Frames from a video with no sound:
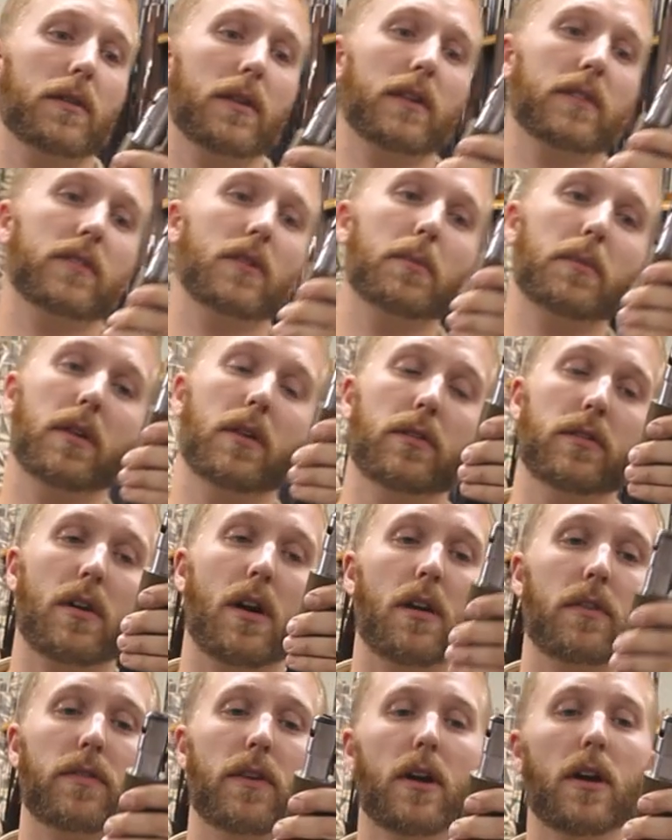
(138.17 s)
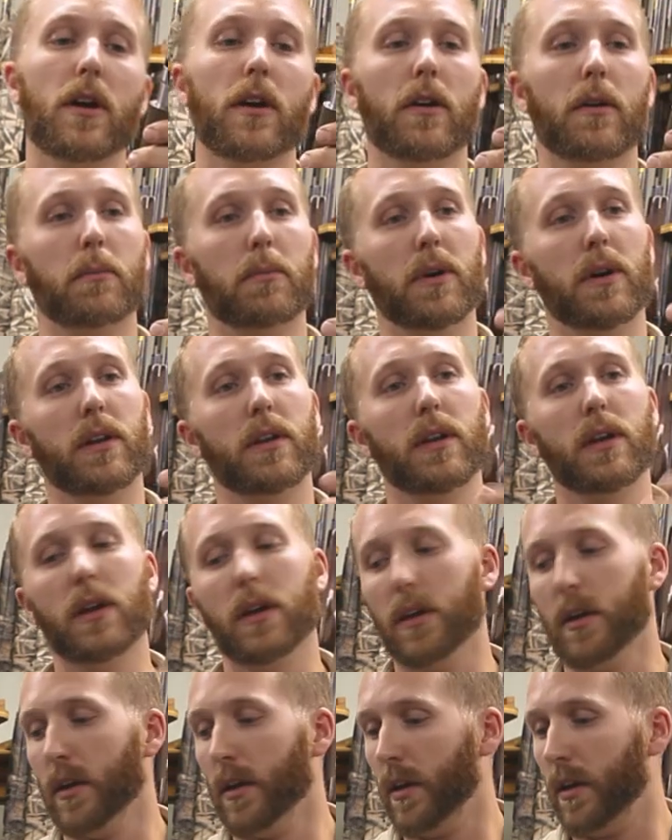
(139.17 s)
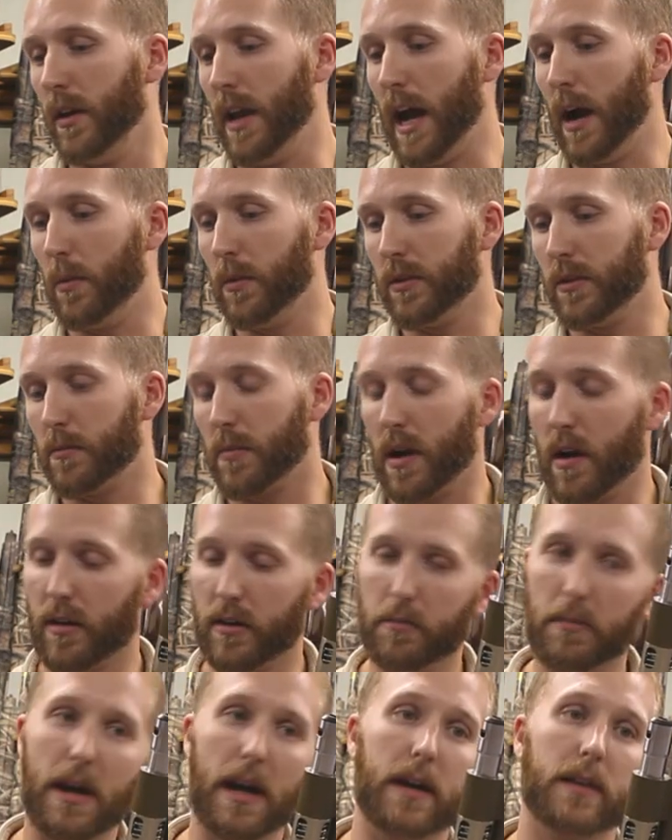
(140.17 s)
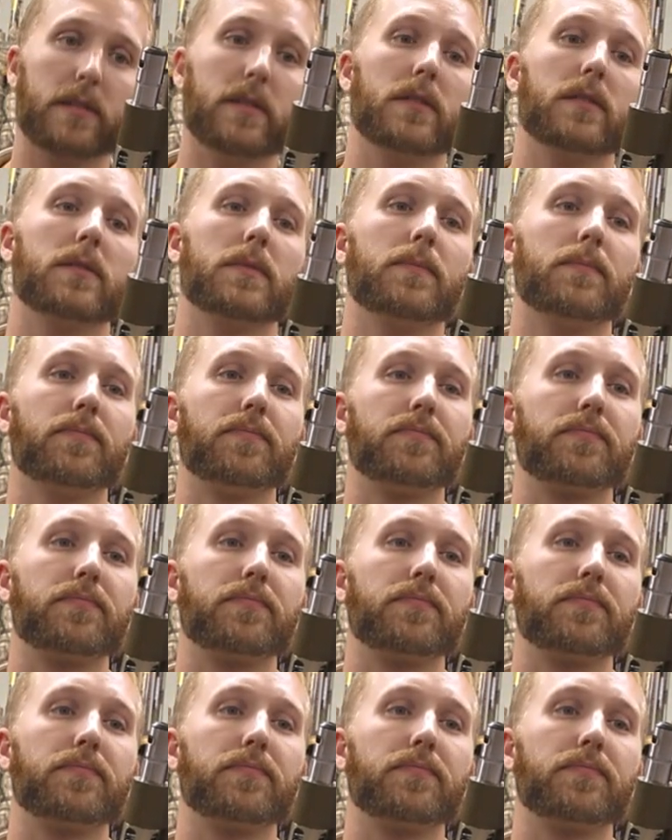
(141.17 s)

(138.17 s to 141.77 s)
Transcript: get some of those off, but not with the Browning Maxis.